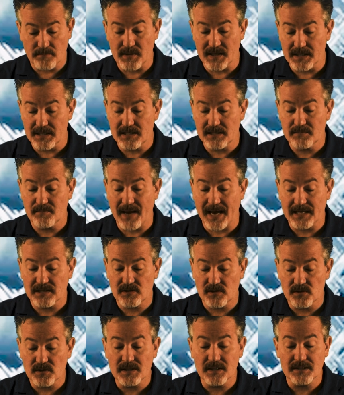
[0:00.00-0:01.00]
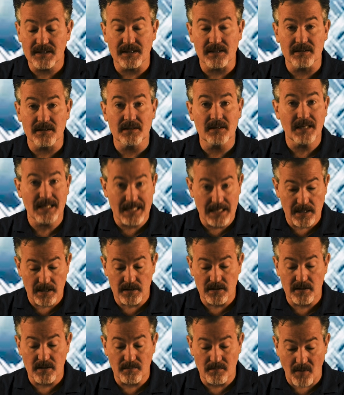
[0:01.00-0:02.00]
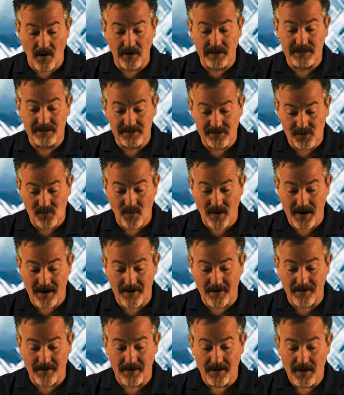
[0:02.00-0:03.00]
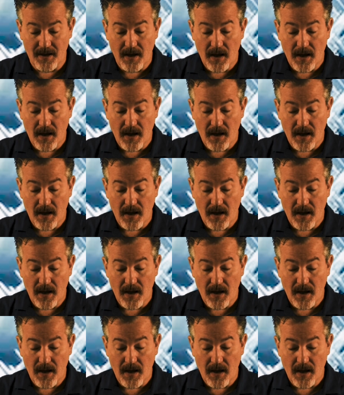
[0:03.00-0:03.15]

been his master's attendant in the market square.